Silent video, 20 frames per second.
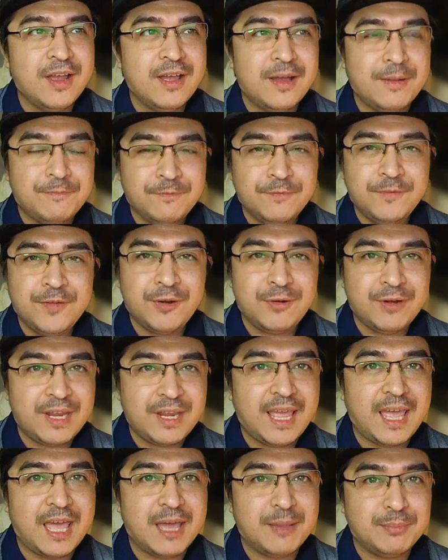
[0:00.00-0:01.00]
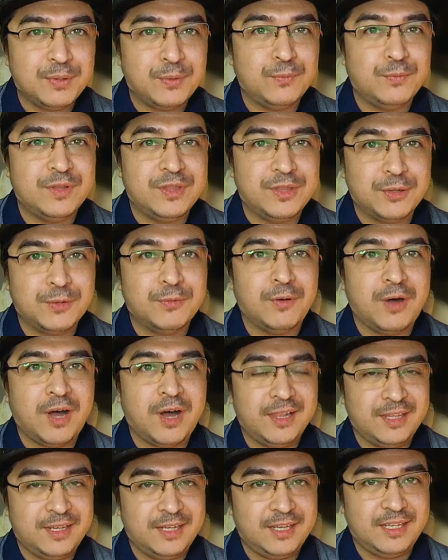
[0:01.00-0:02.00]
I'm very happy with the
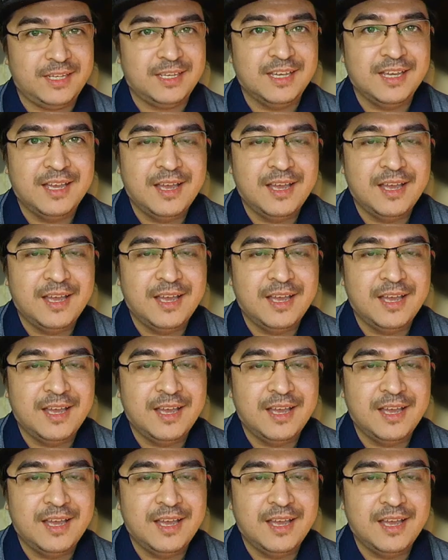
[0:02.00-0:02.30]
quality.